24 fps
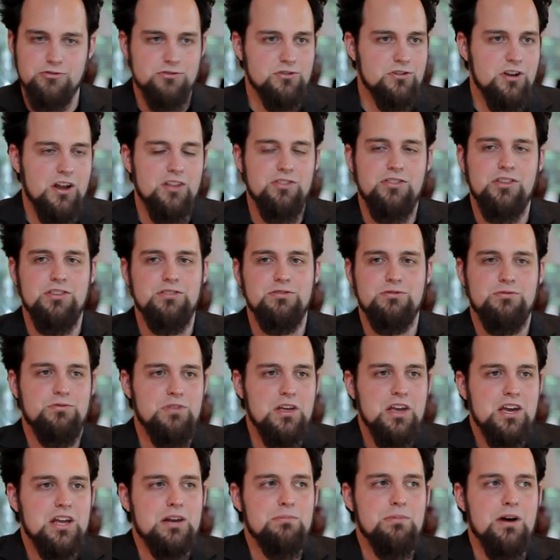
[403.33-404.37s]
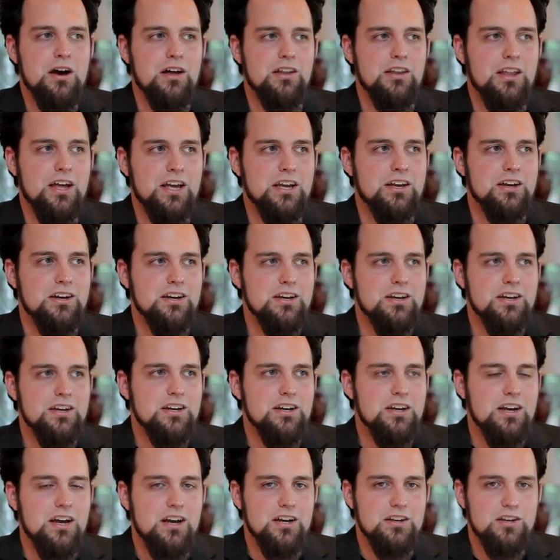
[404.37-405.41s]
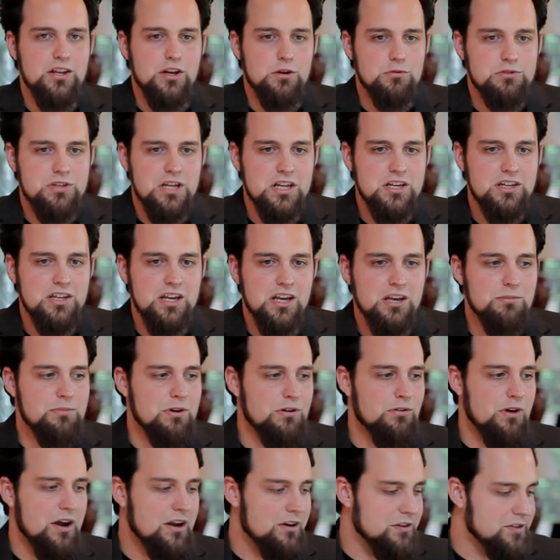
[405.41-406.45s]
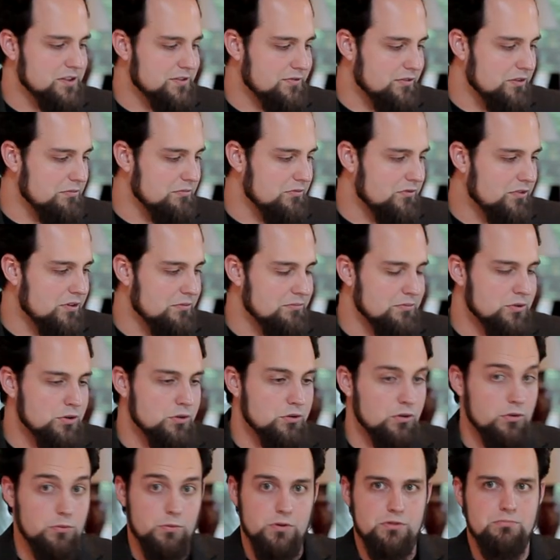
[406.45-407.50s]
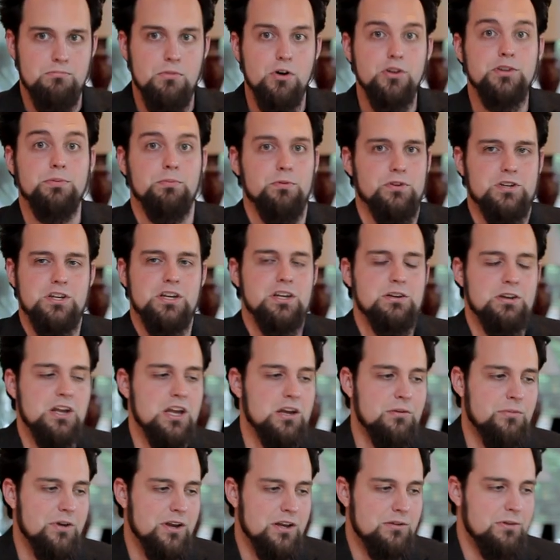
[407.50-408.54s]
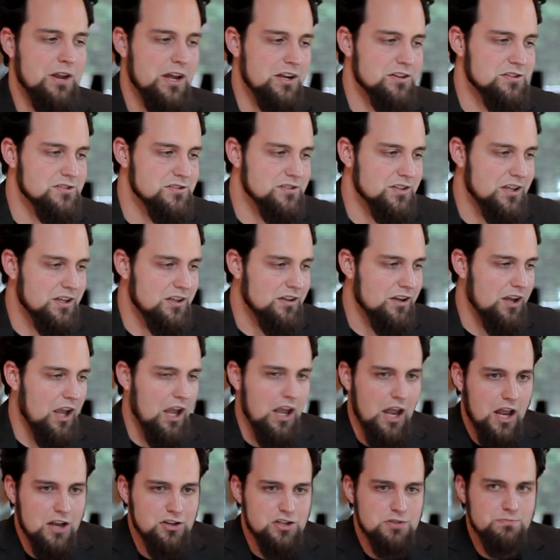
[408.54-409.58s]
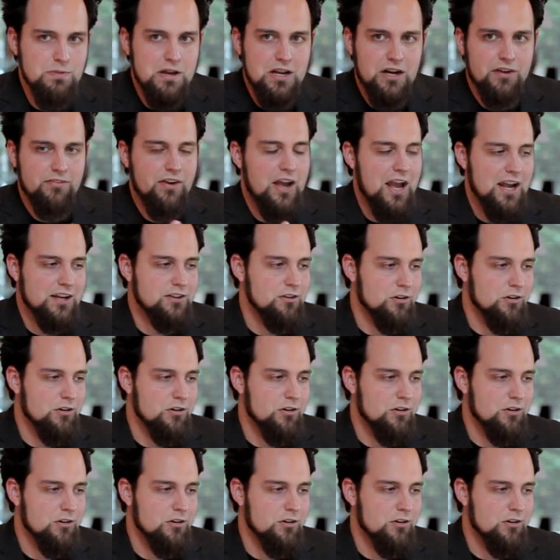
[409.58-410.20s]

They're not thinking about like uh, you know 10 gigabit routers from from Google with multiple 10 gigabit connections, like and just made out of hacked